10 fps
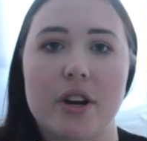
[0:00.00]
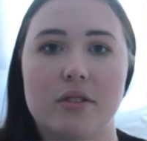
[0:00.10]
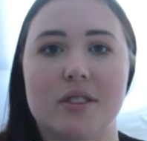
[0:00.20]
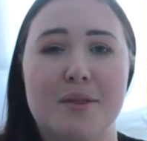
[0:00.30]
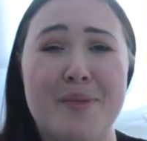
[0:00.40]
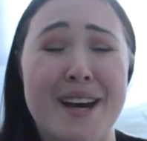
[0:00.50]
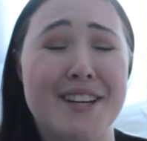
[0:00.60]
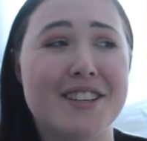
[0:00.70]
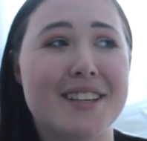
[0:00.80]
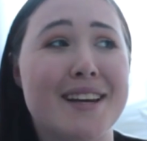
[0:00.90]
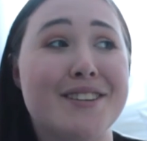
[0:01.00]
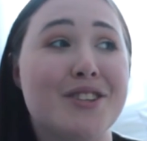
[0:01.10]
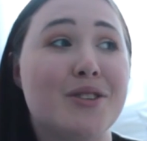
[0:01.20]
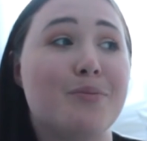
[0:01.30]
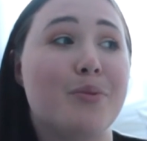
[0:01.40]
onto the pages and it's
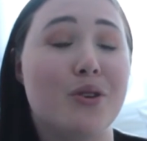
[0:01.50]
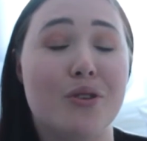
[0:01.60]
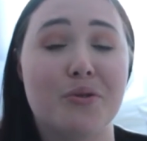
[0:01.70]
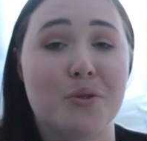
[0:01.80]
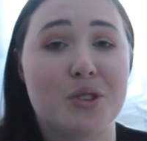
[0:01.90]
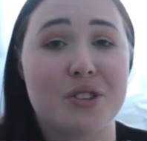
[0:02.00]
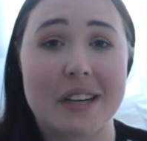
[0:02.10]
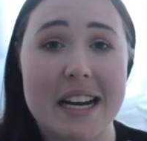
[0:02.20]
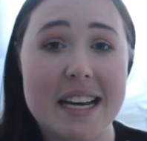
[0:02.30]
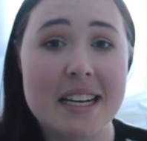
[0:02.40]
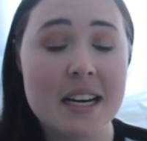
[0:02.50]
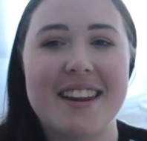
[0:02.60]
just beautiful to read.